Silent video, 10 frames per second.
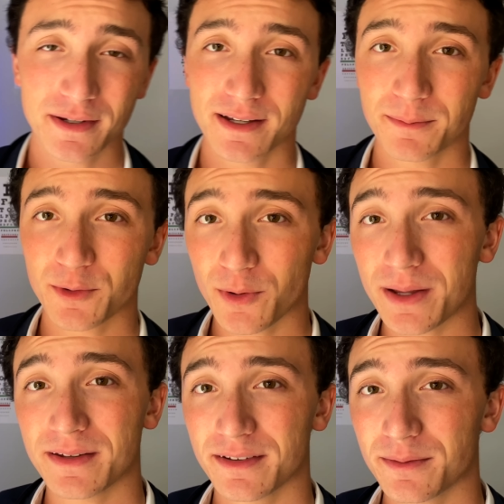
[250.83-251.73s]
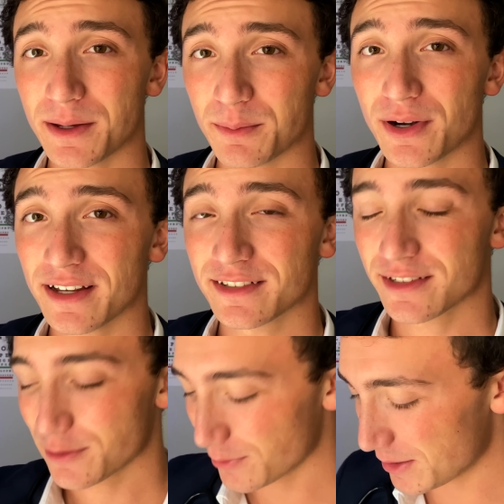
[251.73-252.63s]
I'm quite impressed.
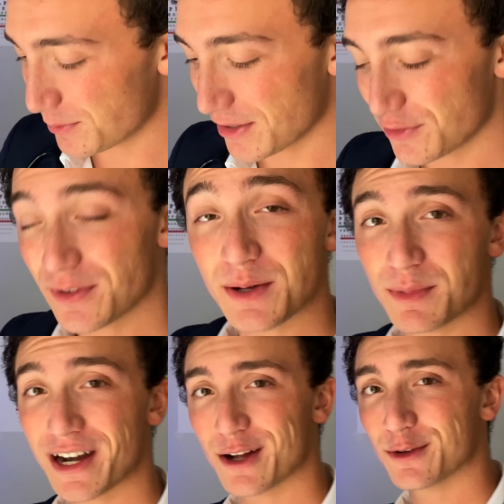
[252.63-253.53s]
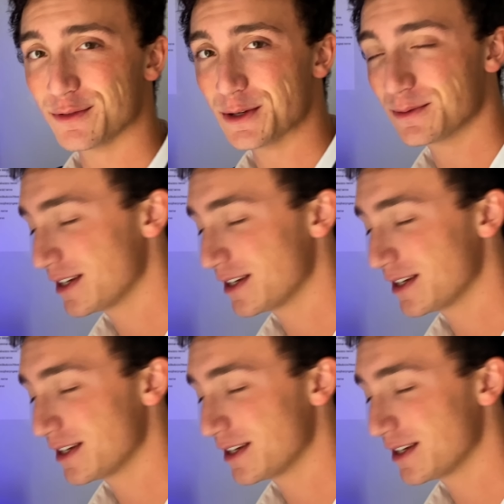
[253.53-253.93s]
Quite impressed. Very proud of you.